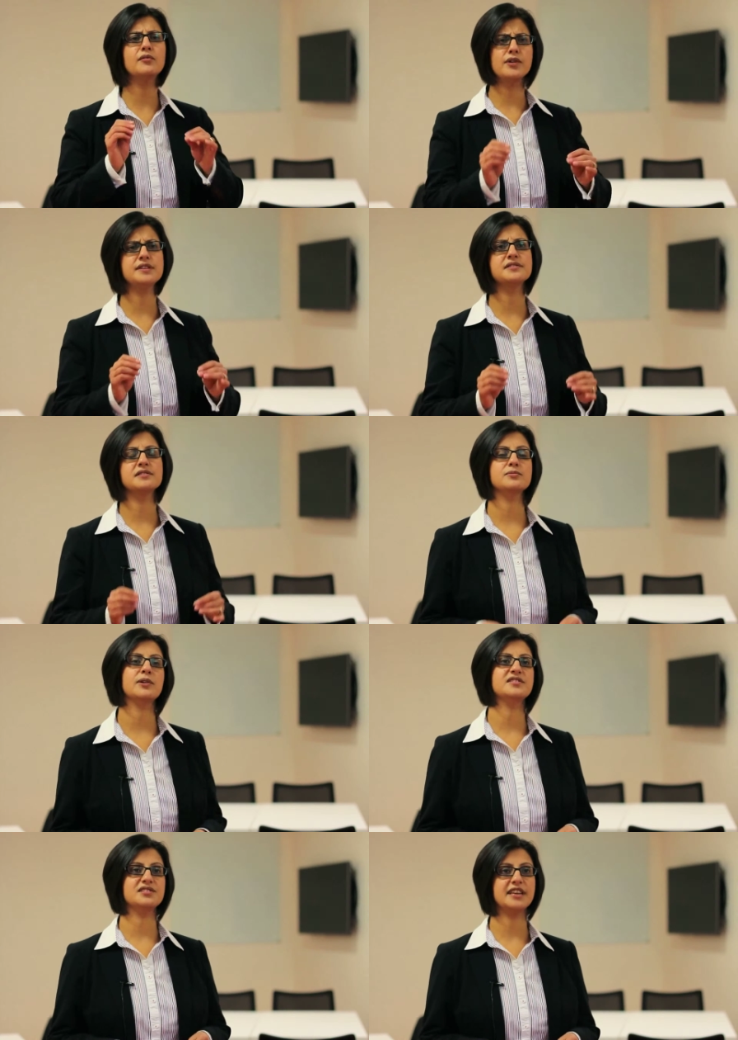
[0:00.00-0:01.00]
of reasons
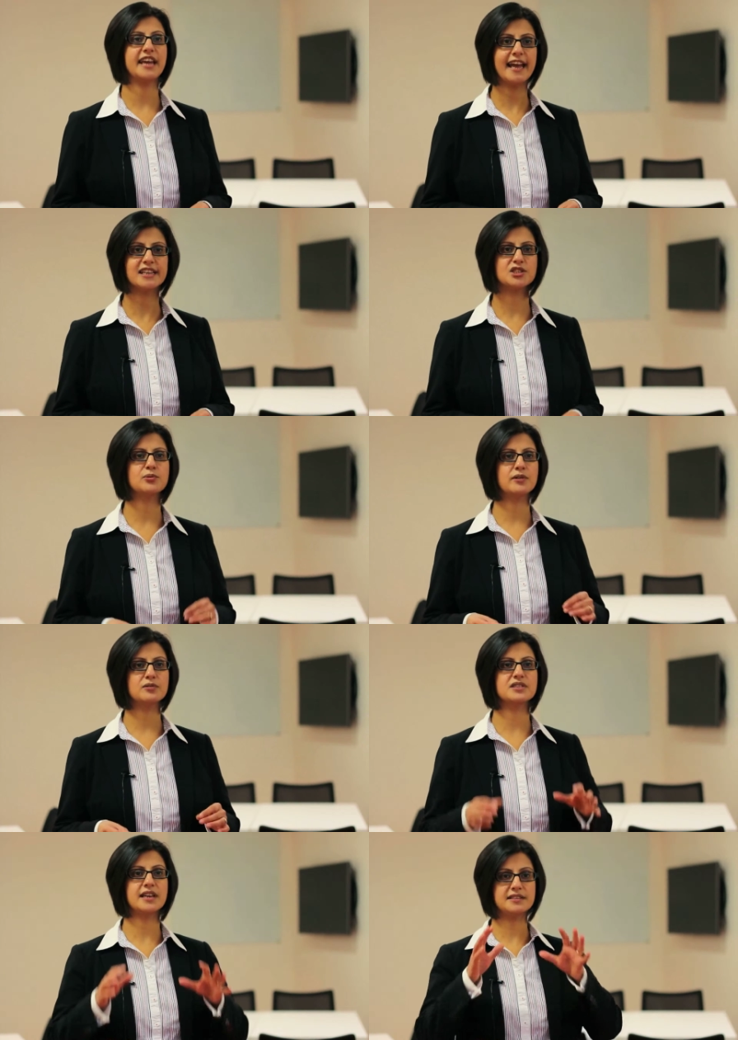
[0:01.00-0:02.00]
why studying
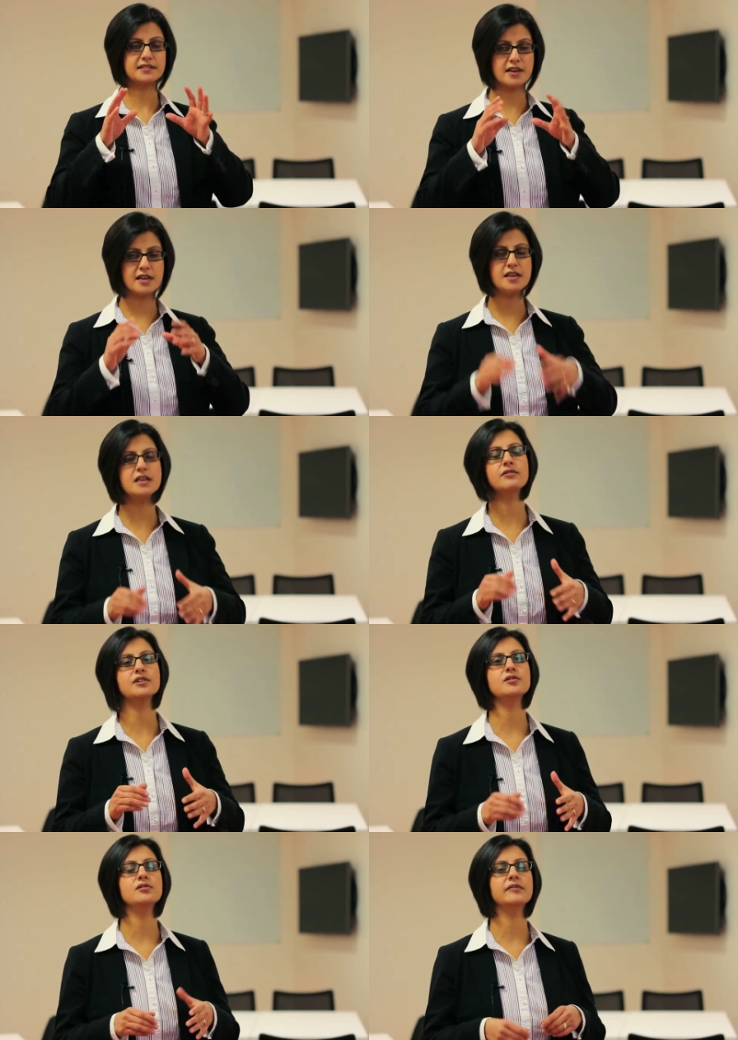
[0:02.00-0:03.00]
actuarial science here
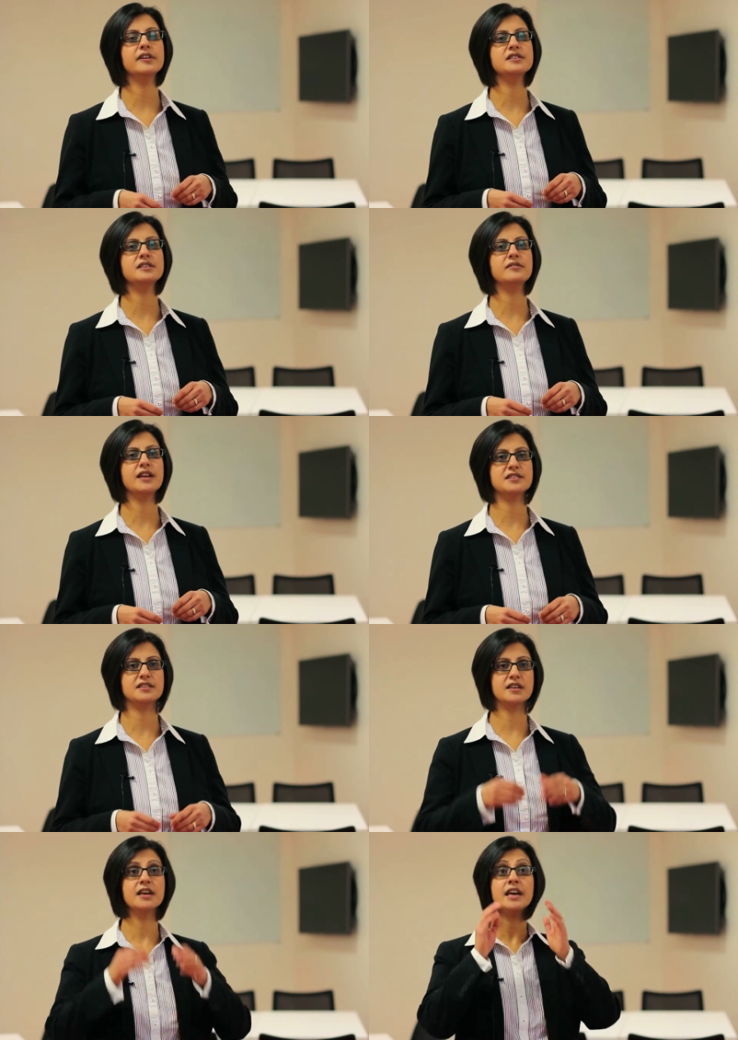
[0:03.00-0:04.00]
at the University of
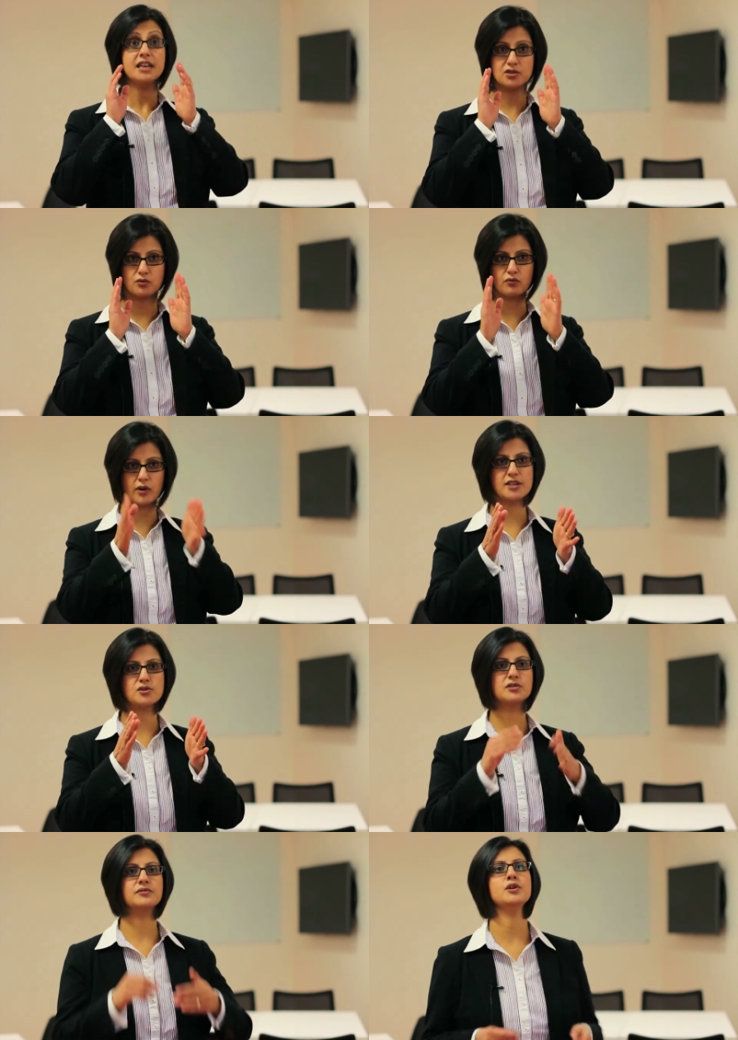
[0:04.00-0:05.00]
Leicester is the right
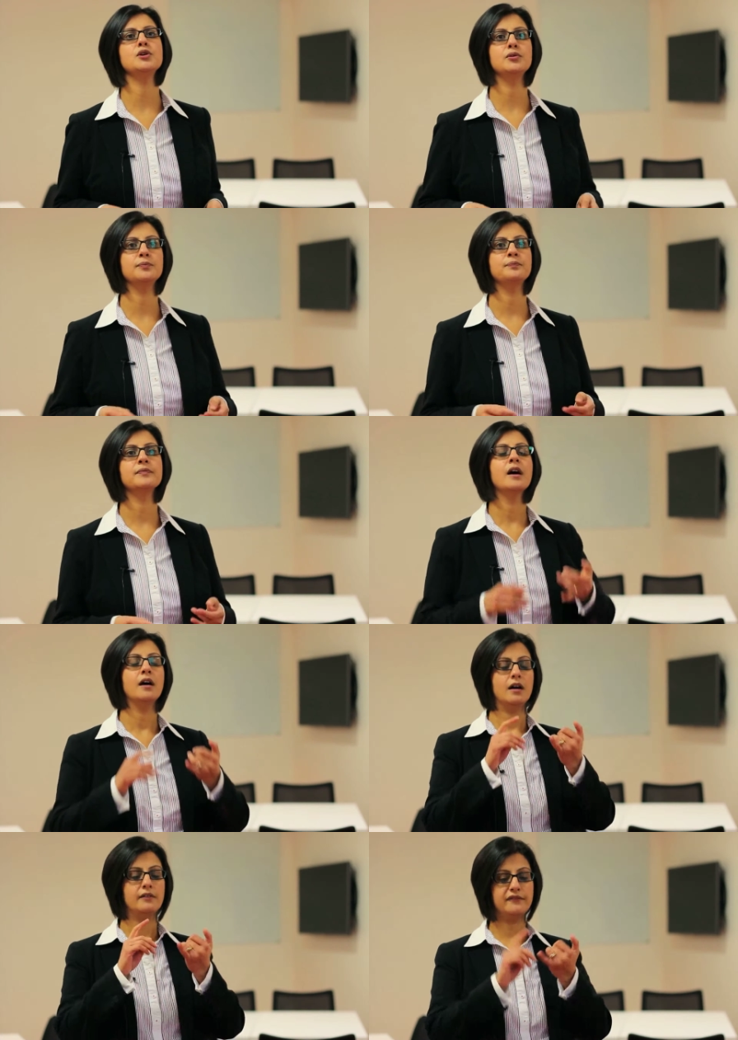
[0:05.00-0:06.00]
choice for you.
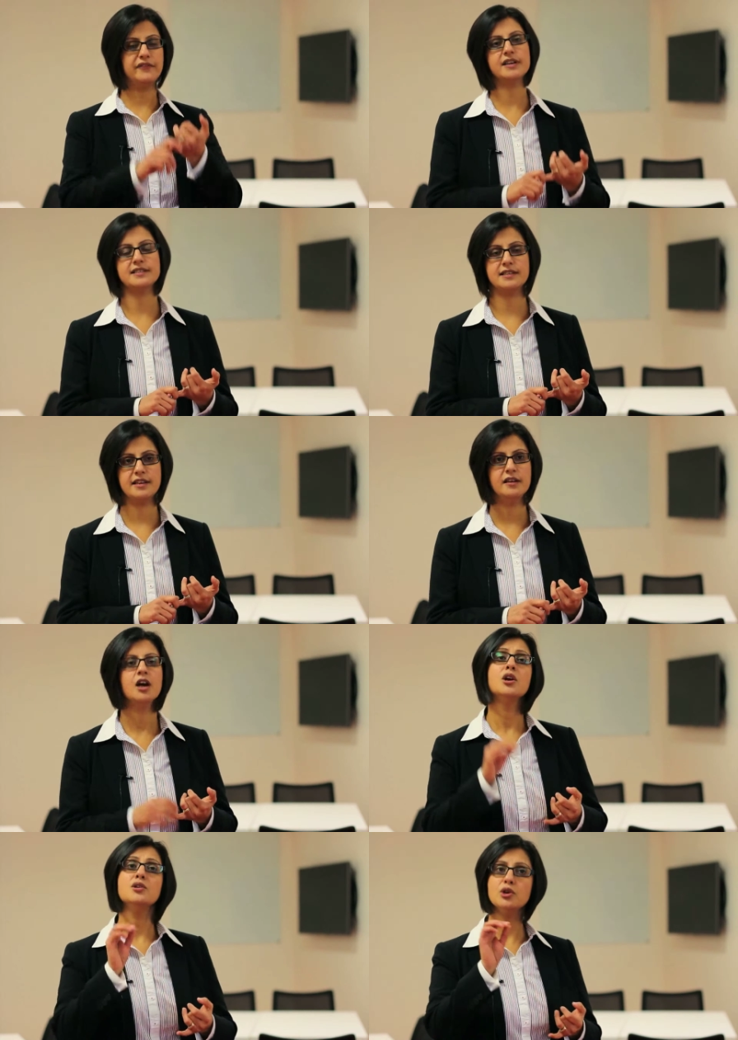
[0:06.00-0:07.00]
Firstly,
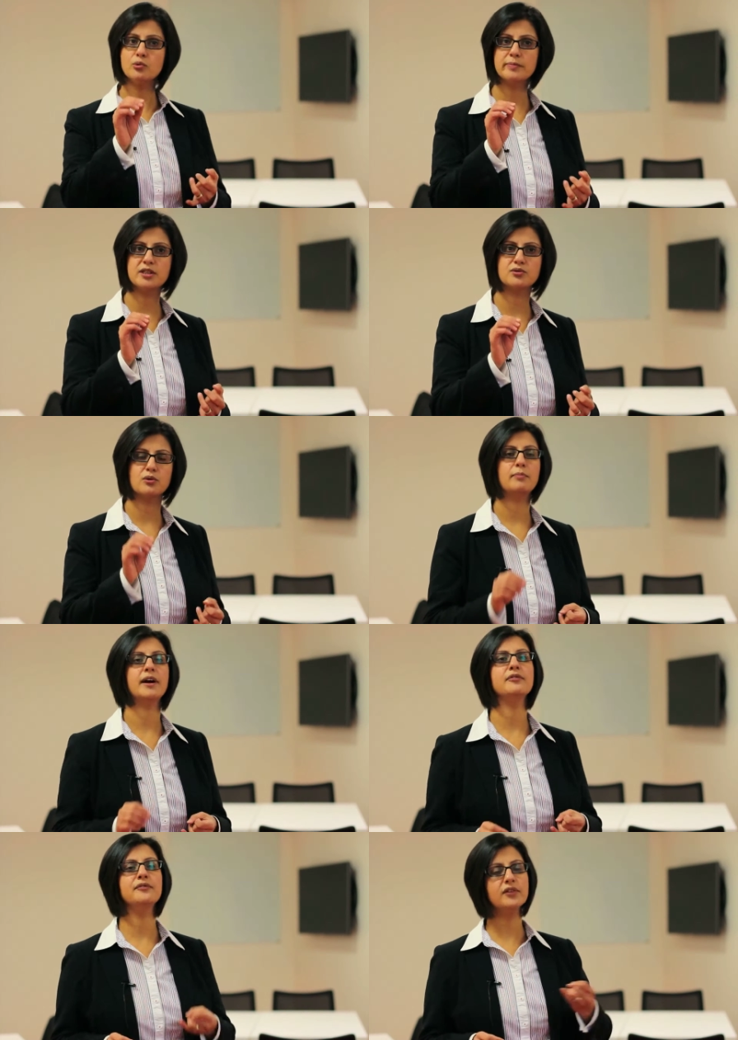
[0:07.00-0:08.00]
you will be taught
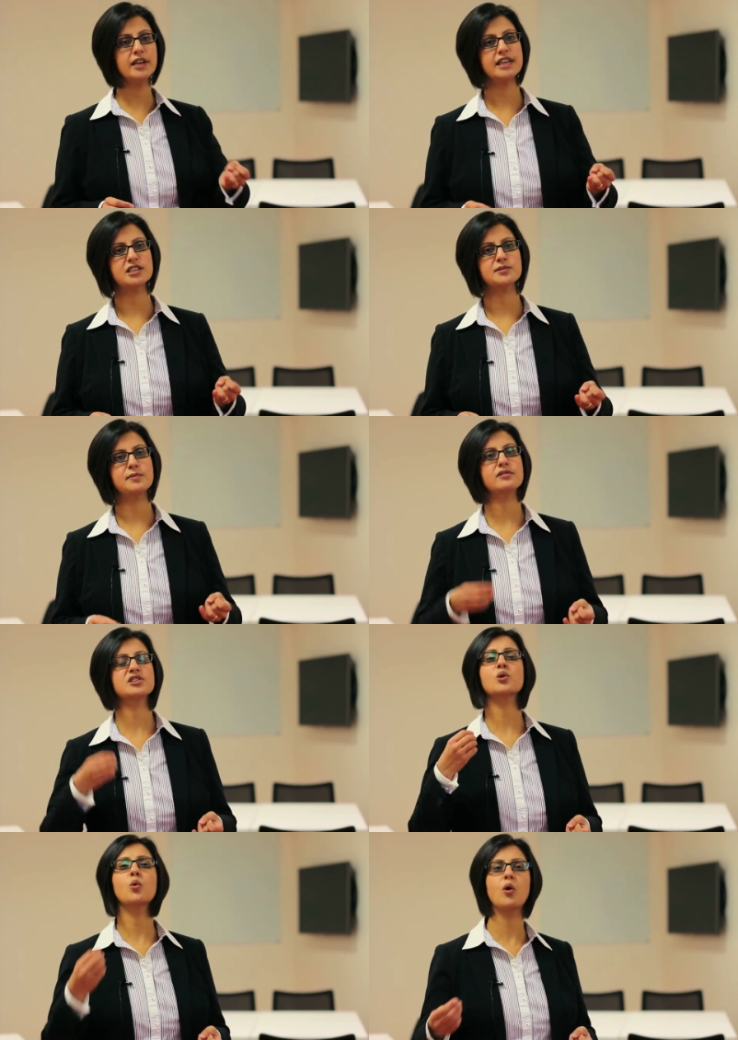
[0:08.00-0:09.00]
by fully
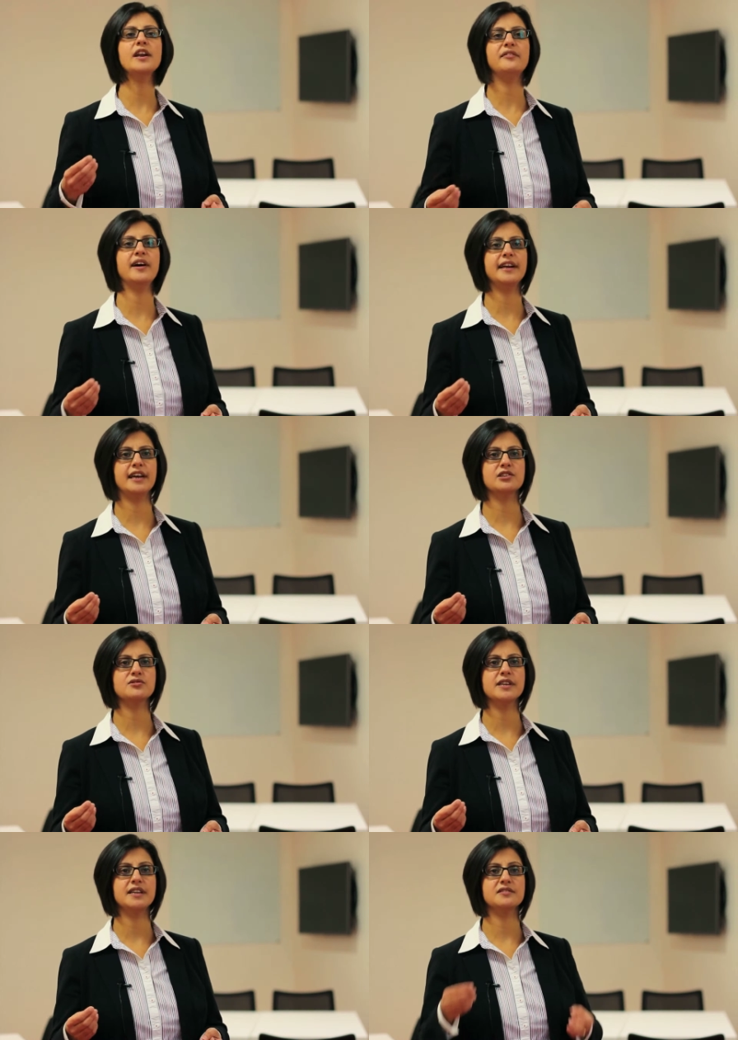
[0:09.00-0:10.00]
experienced and qualified
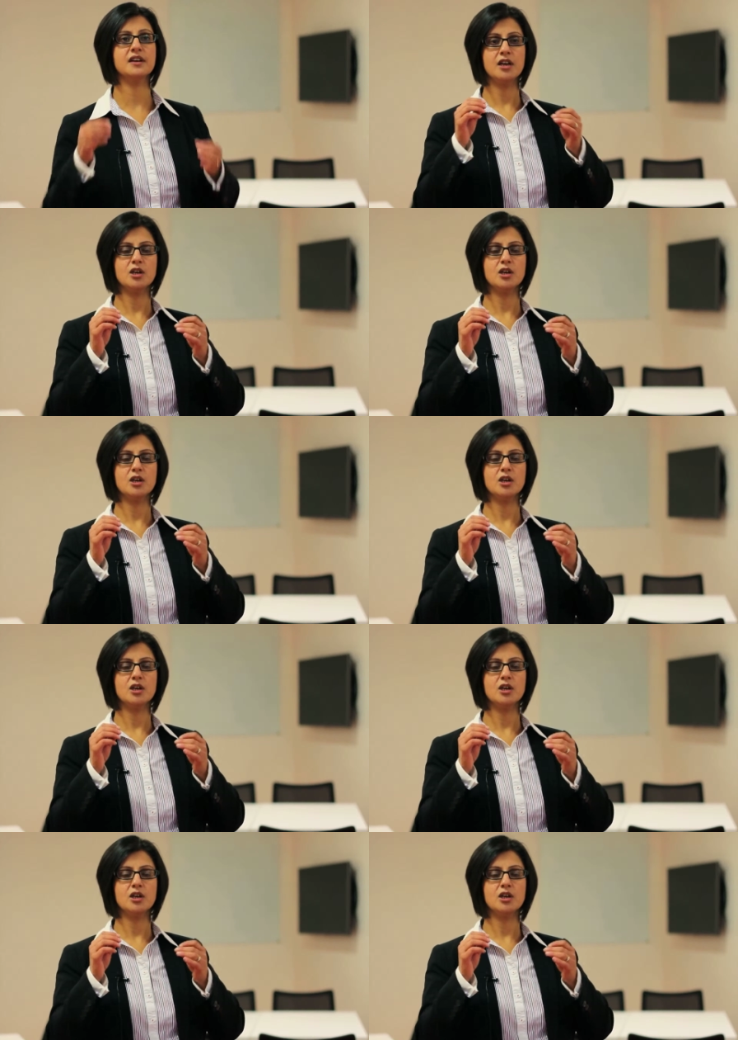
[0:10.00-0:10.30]
actuaries.